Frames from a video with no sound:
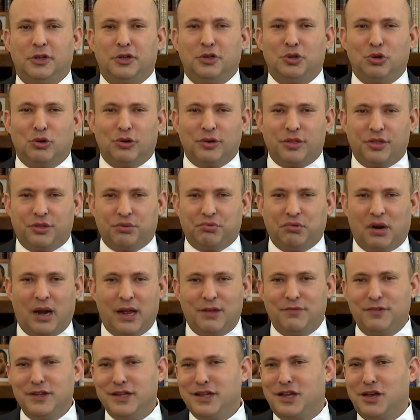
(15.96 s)
Your
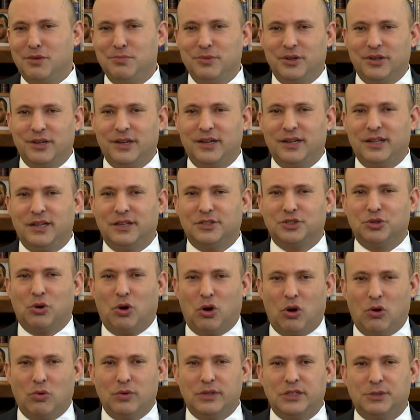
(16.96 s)
thriving community has
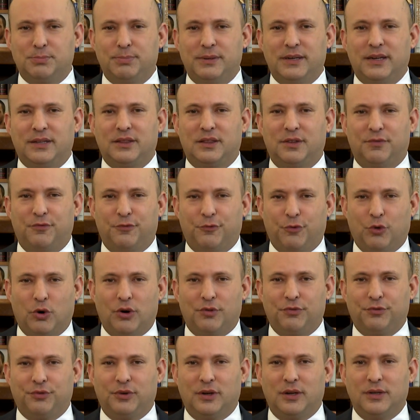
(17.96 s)
always been at the
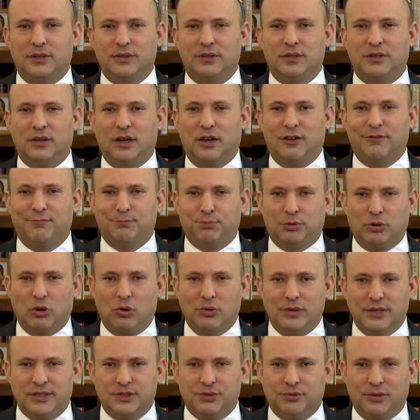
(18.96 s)
forefront of
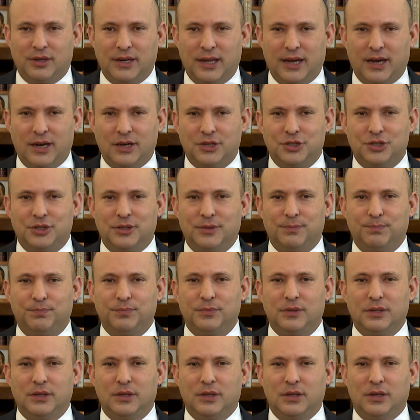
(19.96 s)
pro Israel action.
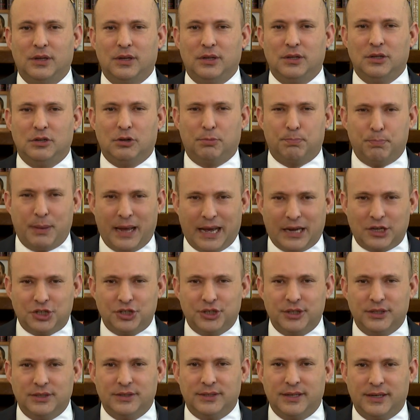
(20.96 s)
Your
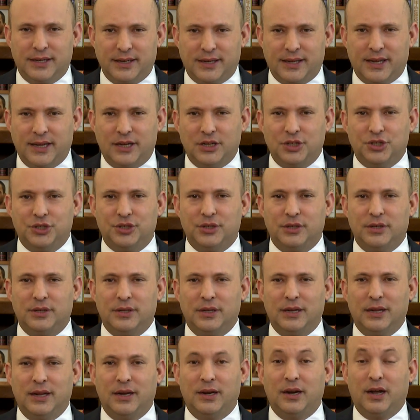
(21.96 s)
passion, dedication,
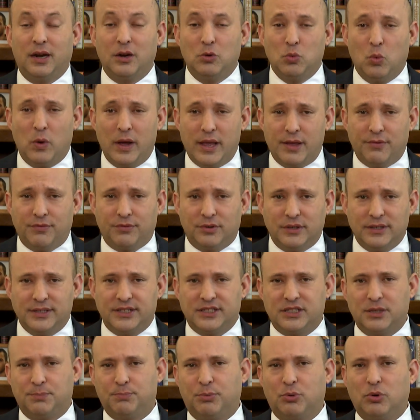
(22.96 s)
and unwavering
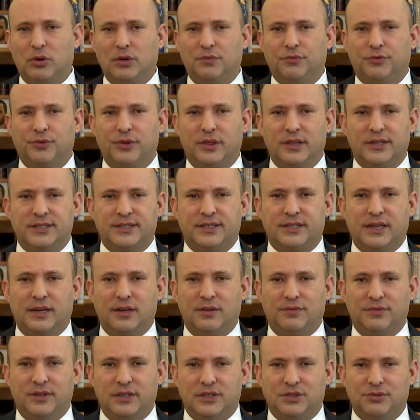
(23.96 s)
support for the State
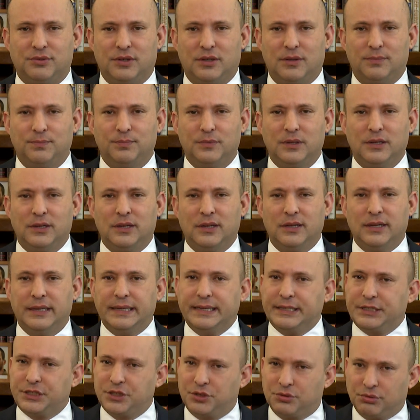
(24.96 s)
of Israel
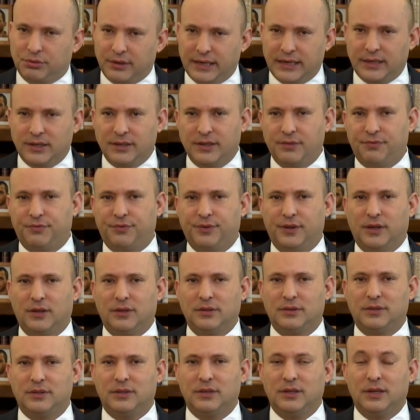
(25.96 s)
is greatly
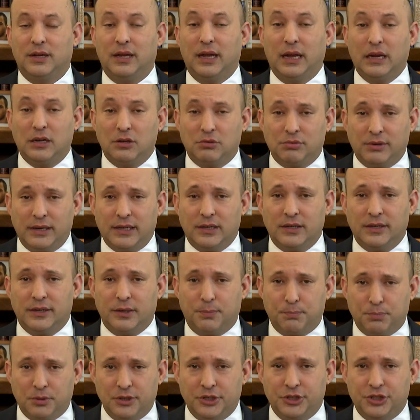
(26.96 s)
felt and greatly
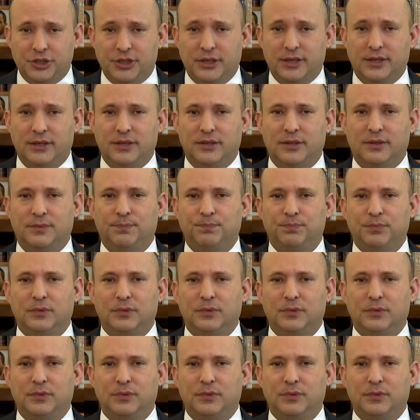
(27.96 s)
appreciated.